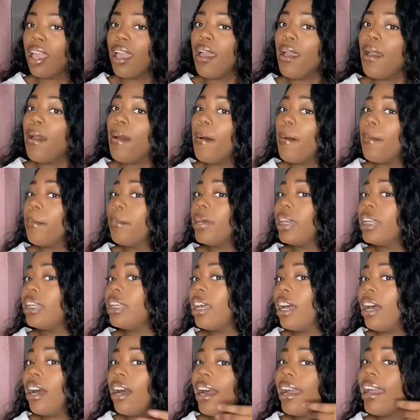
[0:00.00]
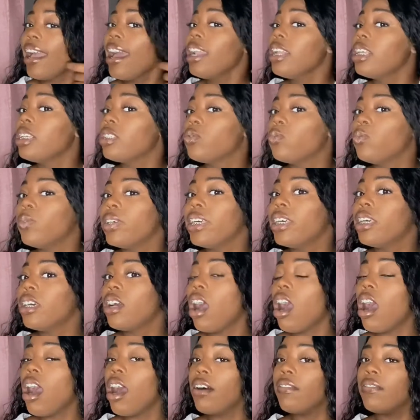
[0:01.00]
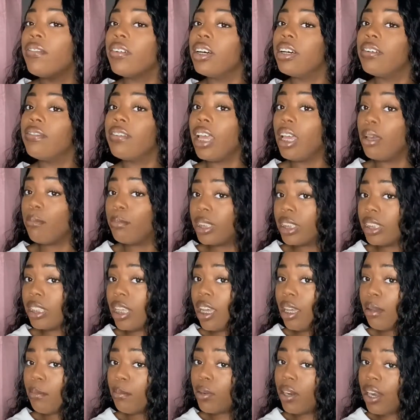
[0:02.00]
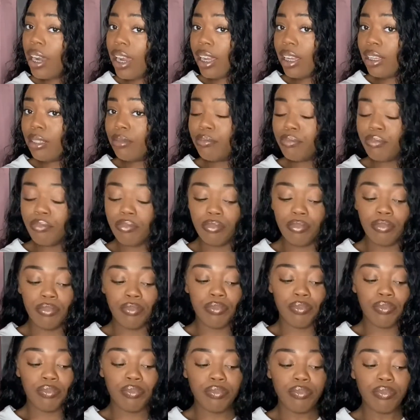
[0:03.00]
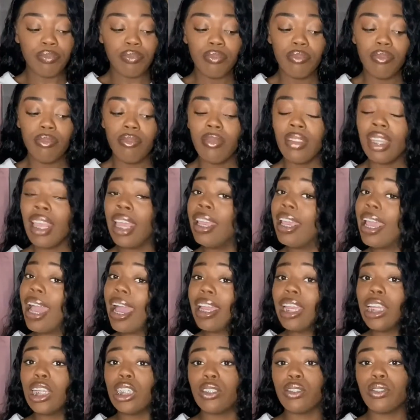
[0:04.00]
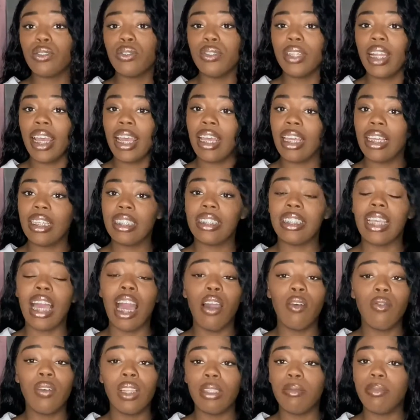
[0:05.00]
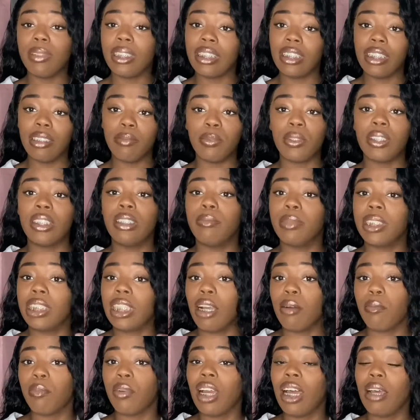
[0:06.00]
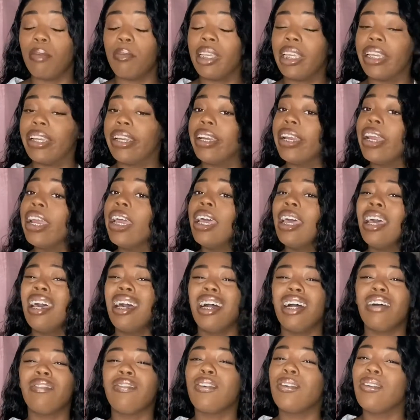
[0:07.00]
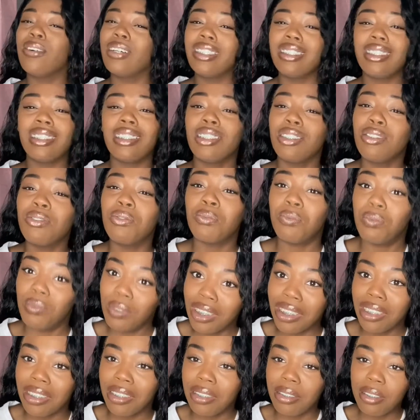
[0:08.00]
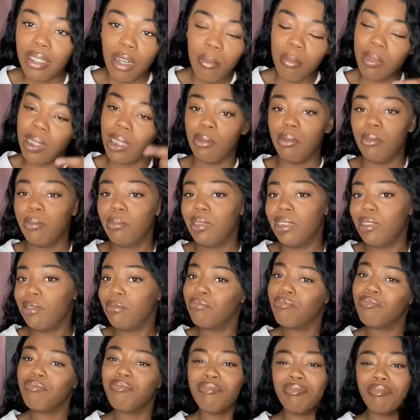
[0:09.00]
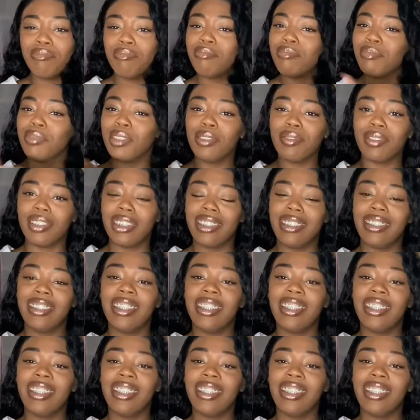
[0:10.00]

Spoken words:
But y'all, I got this wig off of Amazon Prime. I got here in 2 days. Y'all really be sleep on Amazon Prime here. Of course, it's real. Don't play with me. Period.